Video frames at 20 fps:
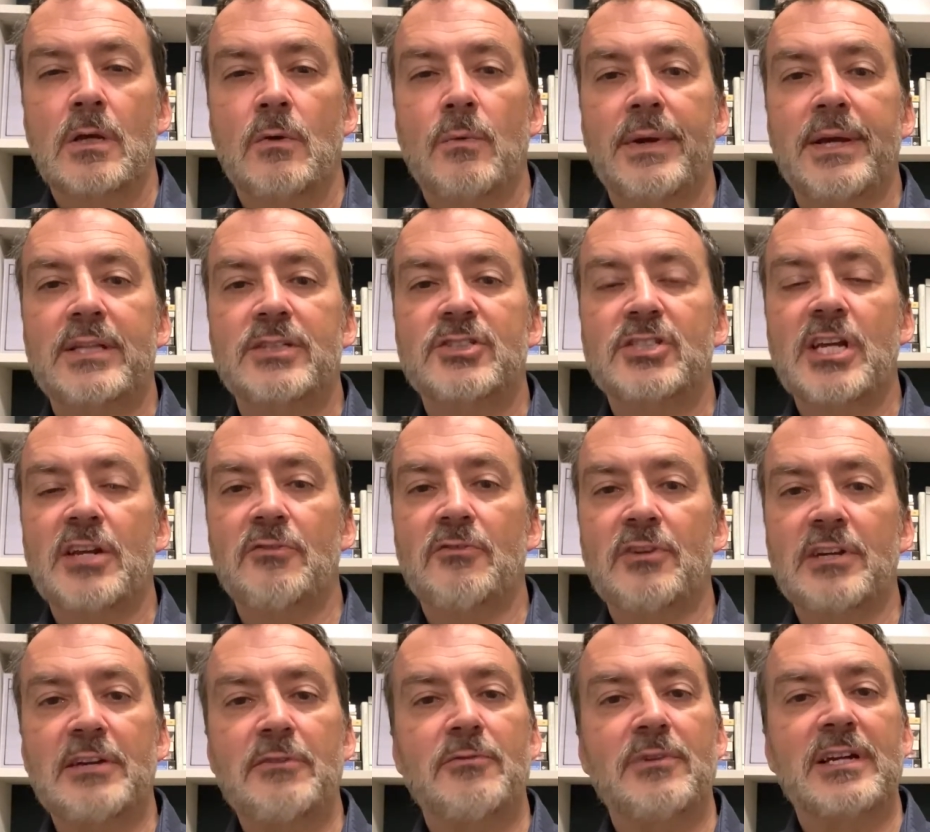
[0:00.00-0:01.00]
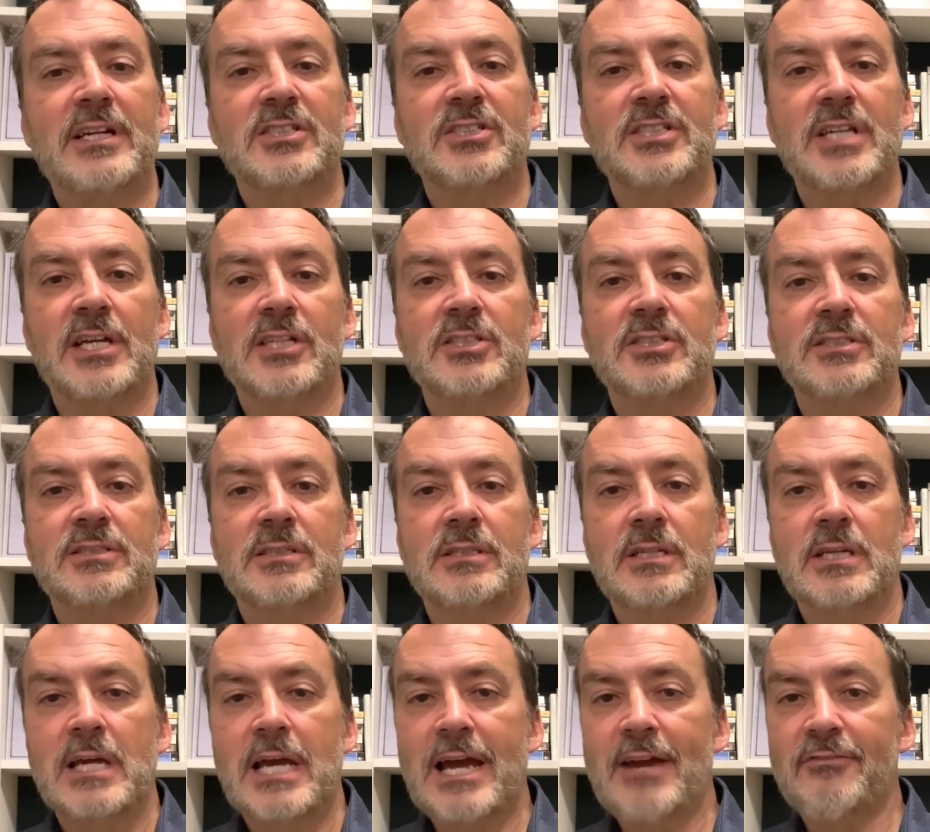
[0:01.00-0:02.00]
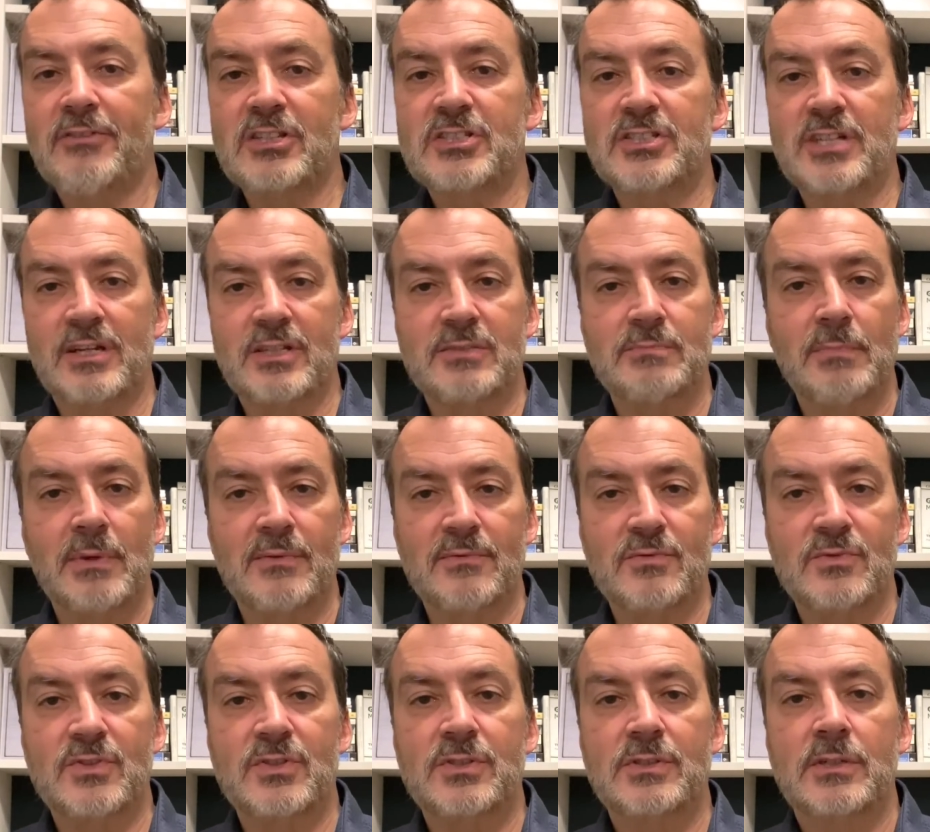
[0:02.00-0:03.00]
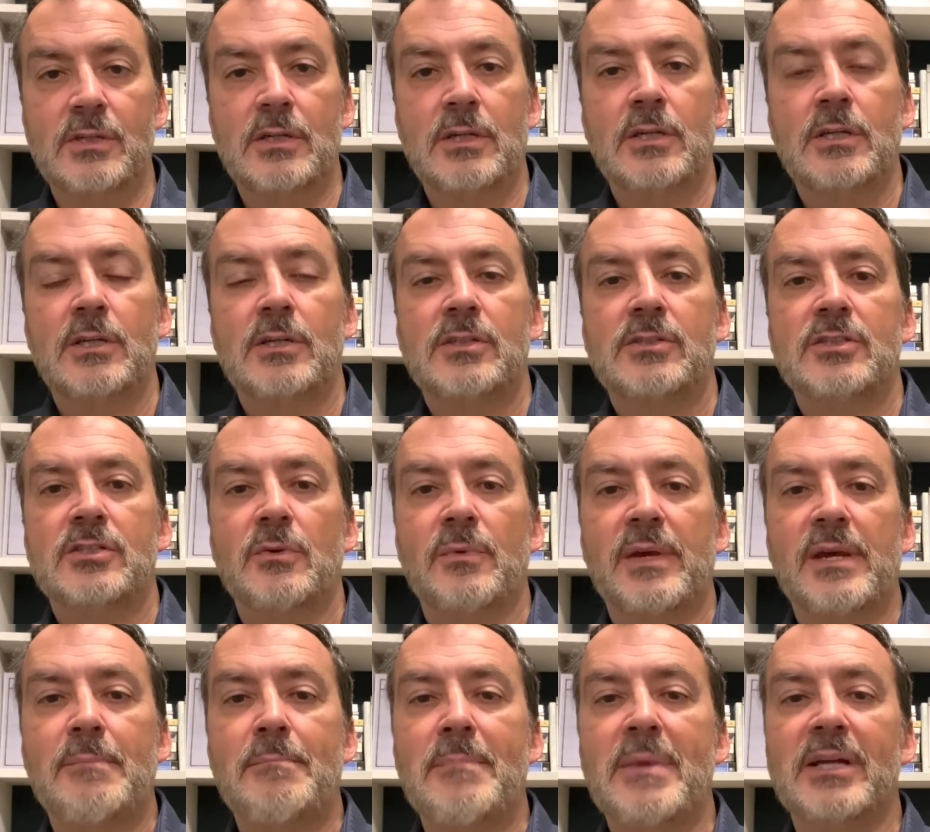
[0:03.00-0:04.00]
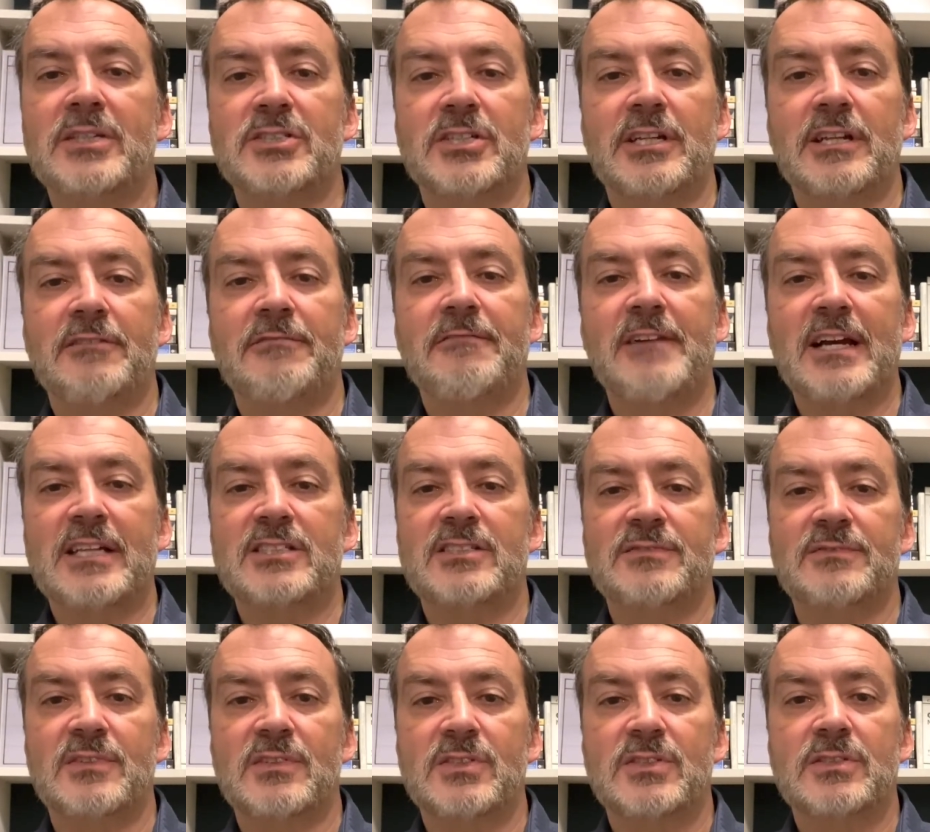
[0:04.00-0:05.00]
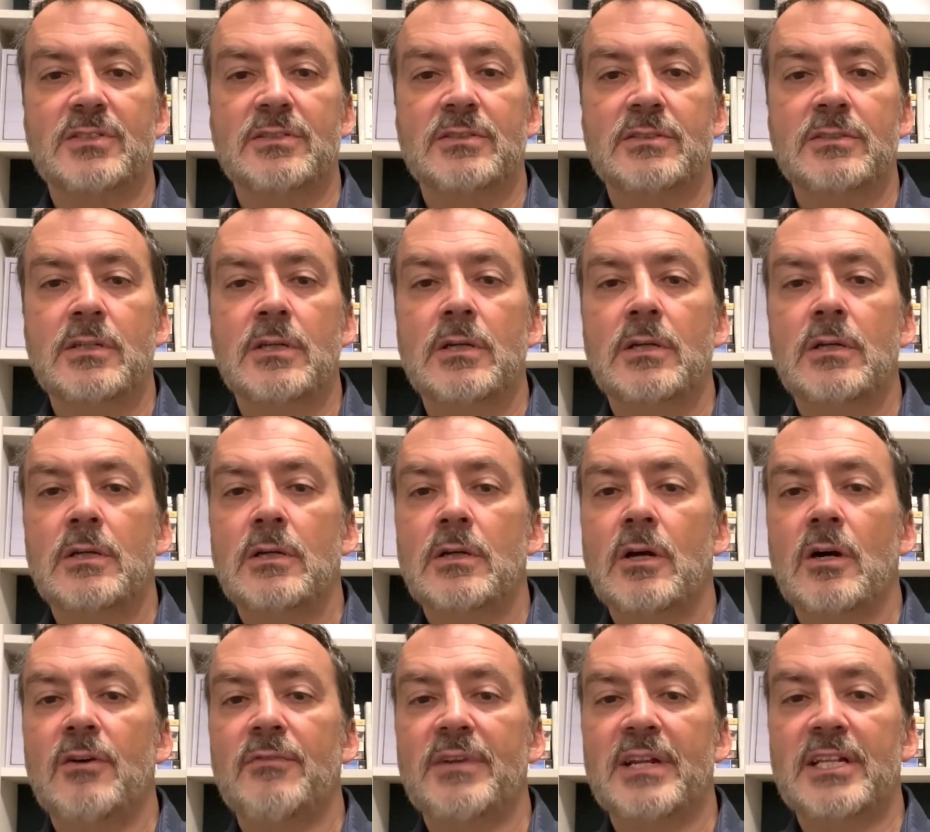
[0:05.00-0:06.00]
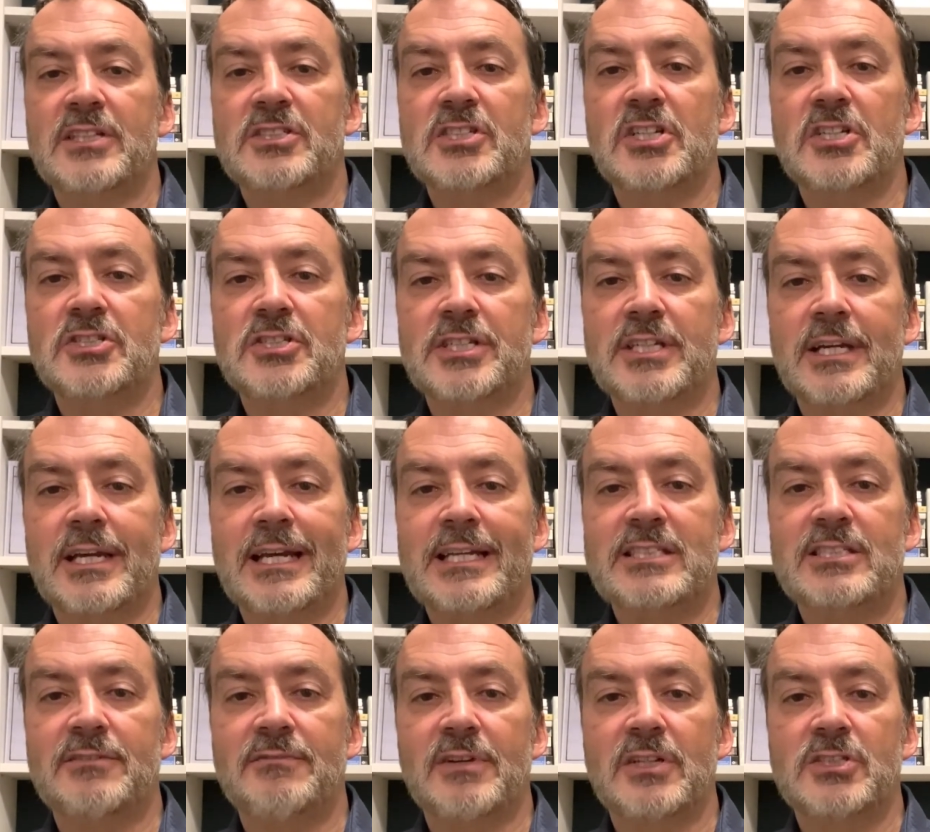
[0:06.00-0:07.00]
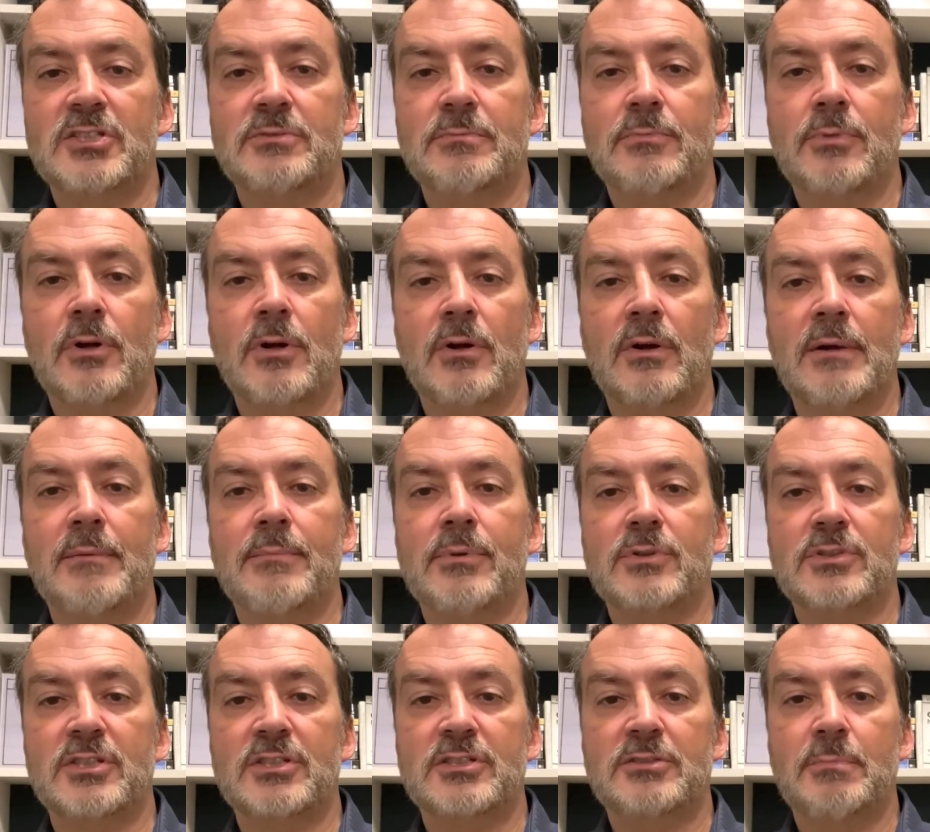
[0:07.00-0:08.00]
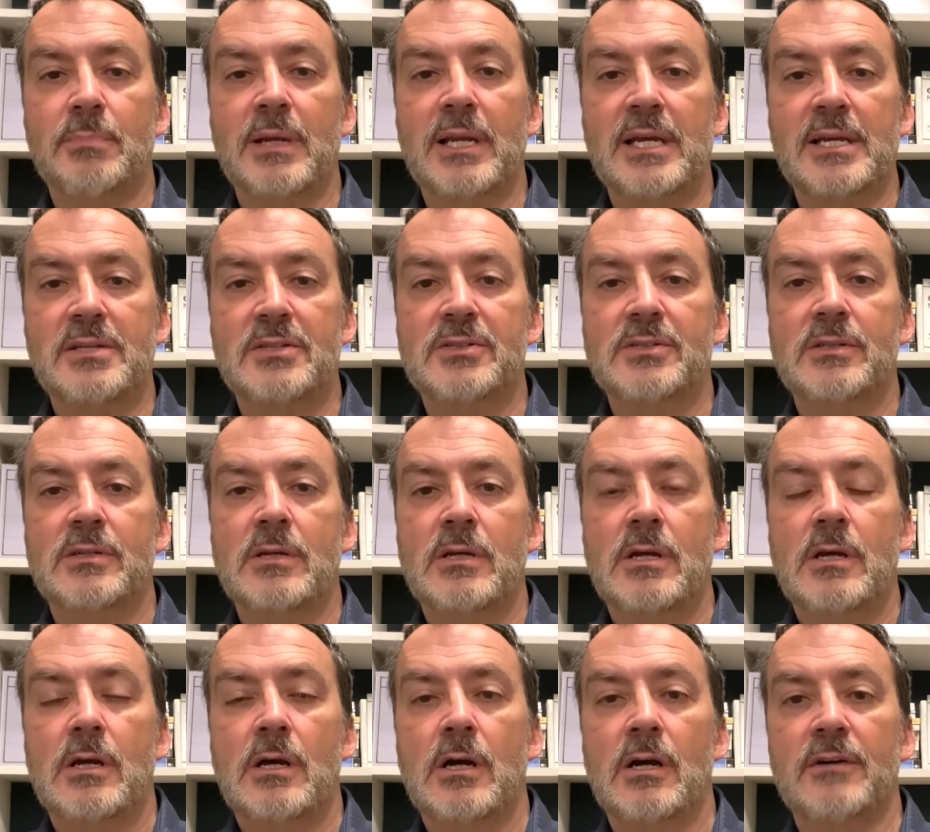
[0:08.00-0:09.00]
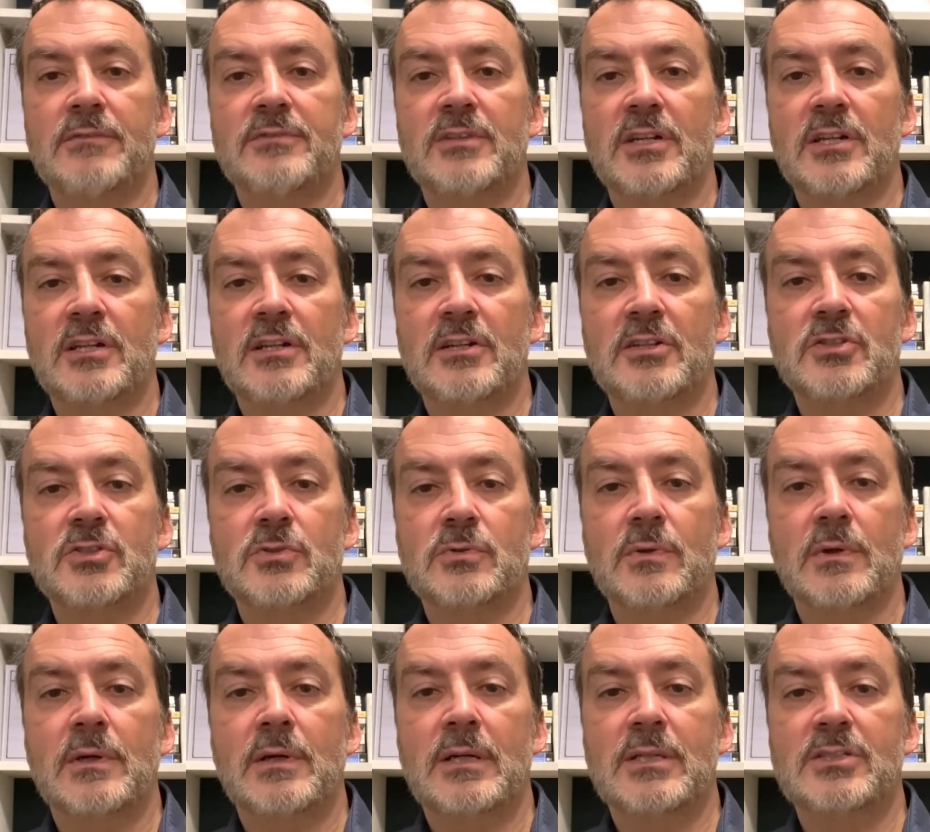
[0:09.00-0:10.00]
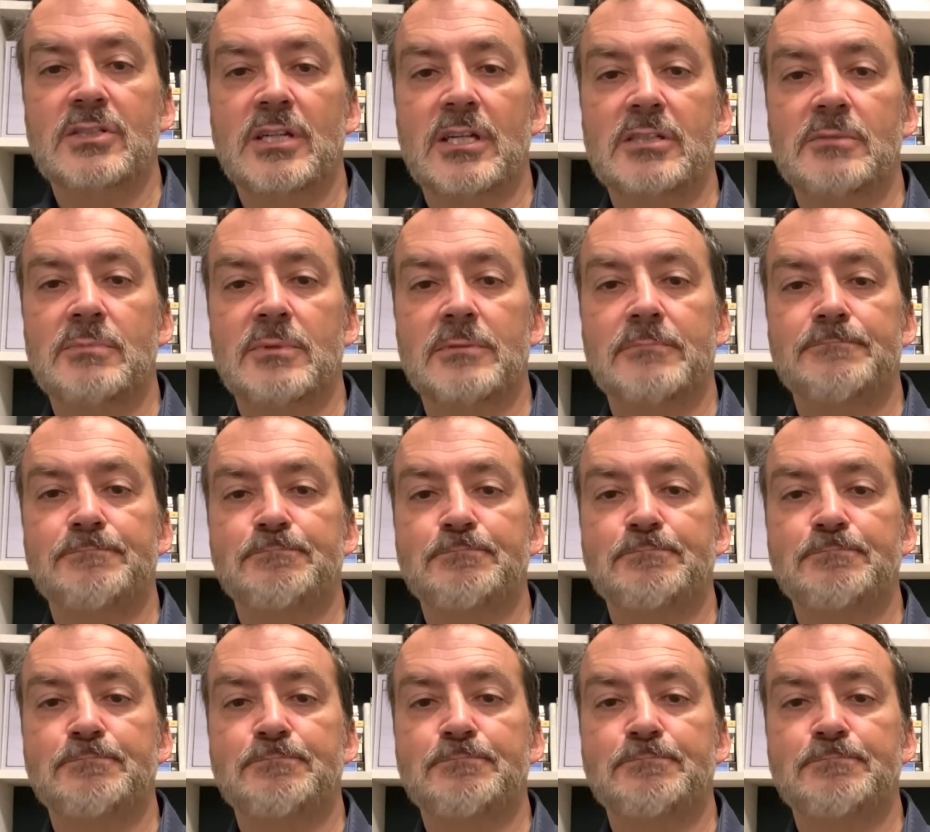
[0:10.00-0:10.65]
We can generally reassess every 6 months so we can measure the effectiveness of any teaching intervention program put into place after the initial assessment.